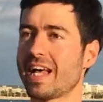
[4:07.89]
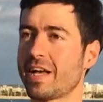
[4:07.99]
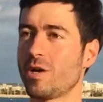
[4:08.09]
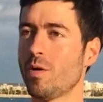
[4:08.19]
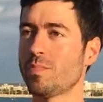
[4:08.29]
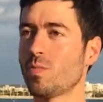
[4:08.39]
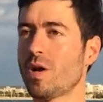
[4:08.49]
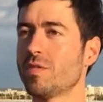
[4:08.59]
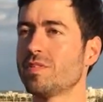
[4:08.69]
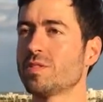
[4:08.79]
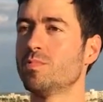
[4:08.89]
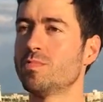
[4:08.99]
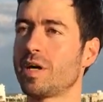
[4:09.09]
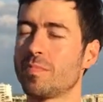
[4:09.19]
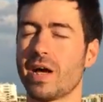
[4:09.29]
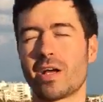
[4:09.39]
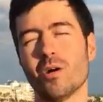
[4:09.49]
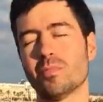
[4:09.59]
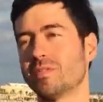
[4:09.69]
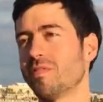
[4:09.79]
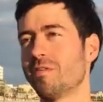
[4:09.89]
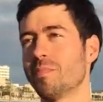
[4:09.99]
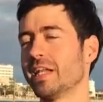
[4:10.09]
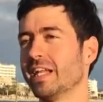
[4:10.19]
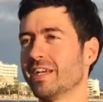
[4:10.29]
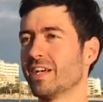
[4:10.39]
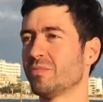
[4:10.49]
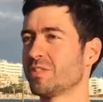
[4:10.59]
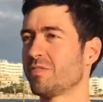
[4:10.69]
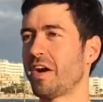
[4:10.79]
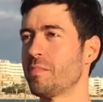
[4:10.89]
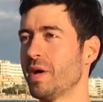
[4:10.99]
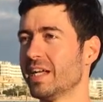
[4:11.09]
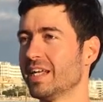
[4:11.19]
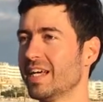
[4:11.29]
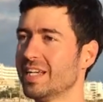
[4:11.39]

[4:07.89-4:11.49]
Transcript: I copied one of his boomerang, but I copied very badly. It was very bad.